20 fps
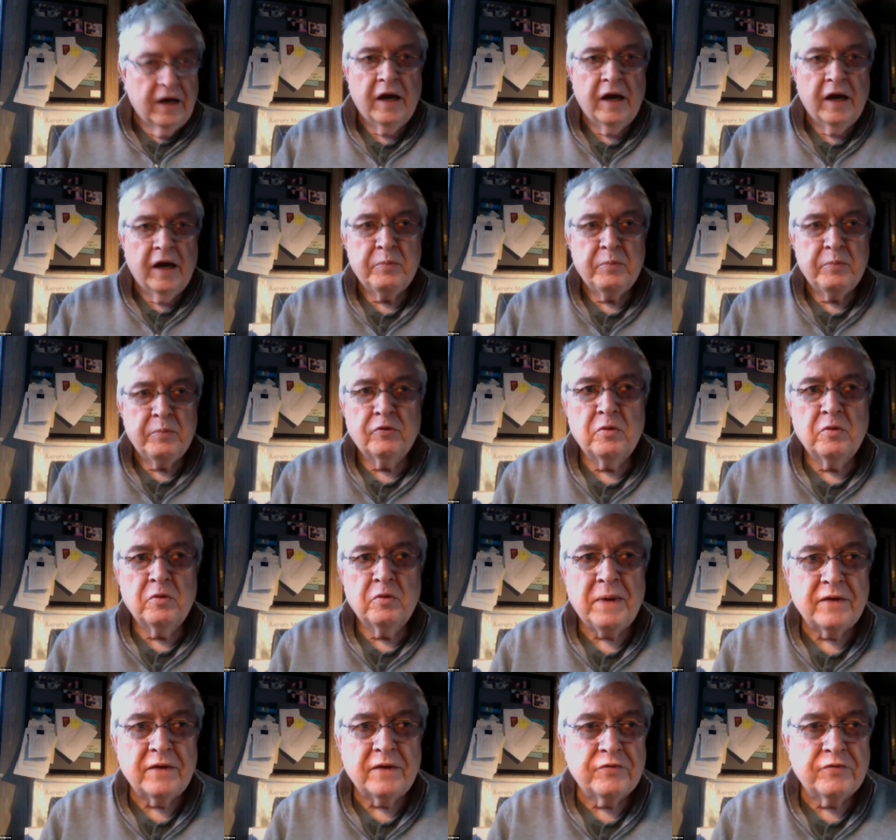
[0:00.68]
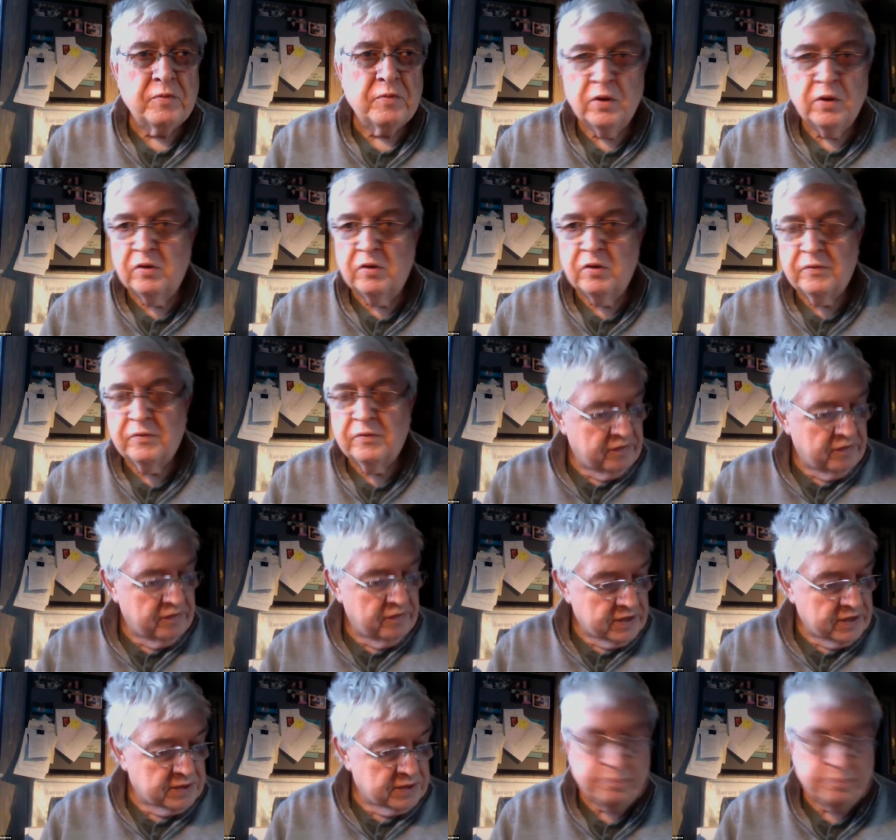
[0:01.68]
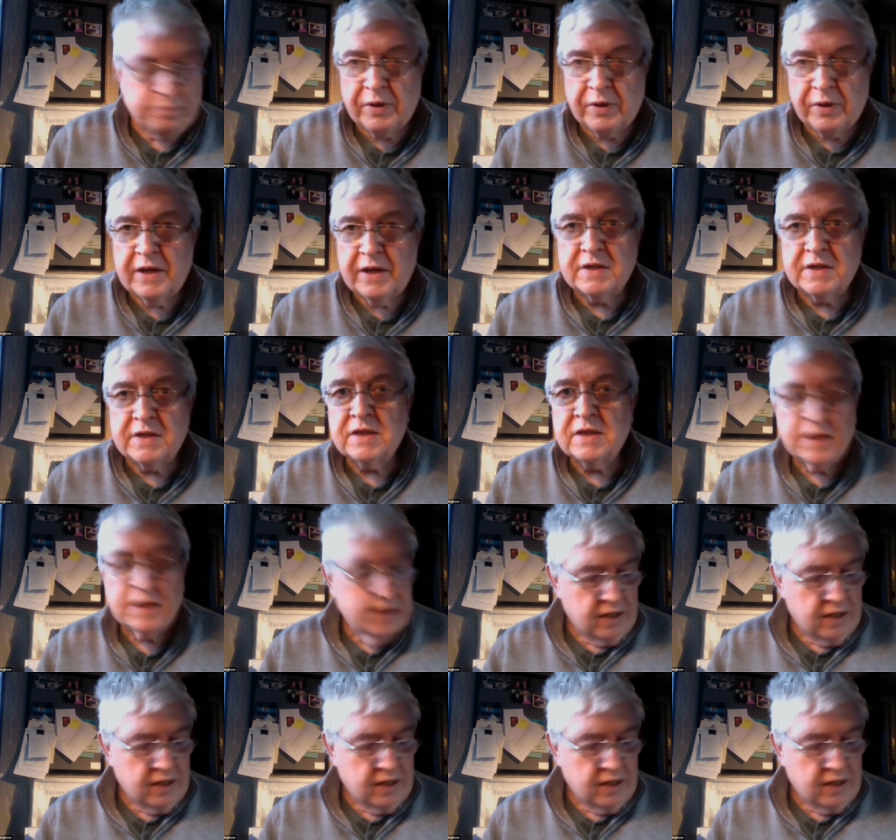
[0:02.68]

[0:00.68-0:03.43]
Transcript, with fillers: all back from your various breaks.